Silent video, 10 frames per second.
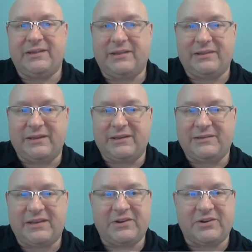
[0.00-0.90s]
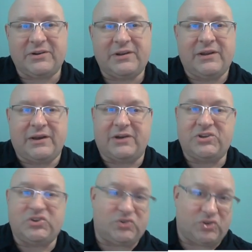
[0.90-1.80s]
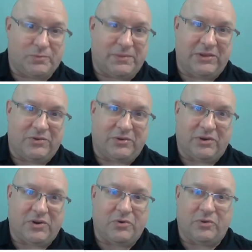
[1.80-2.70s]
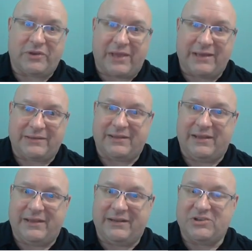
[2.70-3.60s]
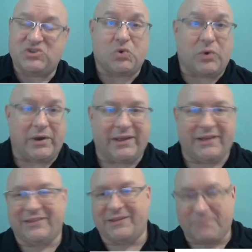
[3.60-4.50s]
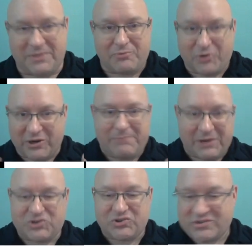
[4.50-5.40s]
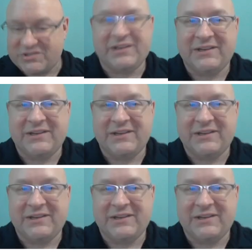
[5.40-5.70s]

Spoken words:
linked here on YouTube that you can go look at and enjoy the pretty pictures.